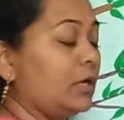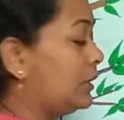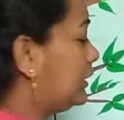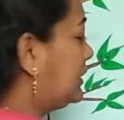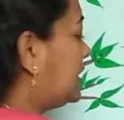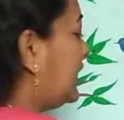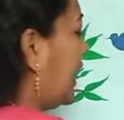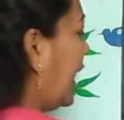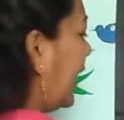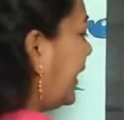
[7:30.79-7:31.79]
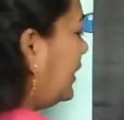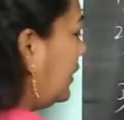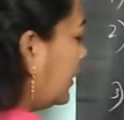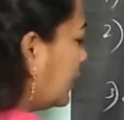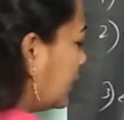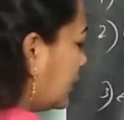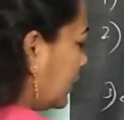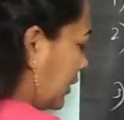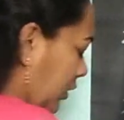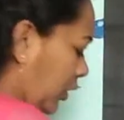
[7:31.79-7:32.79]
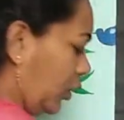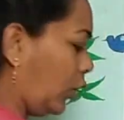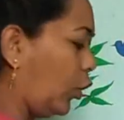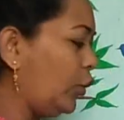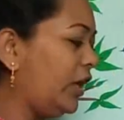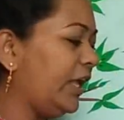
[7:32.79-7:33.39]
the line only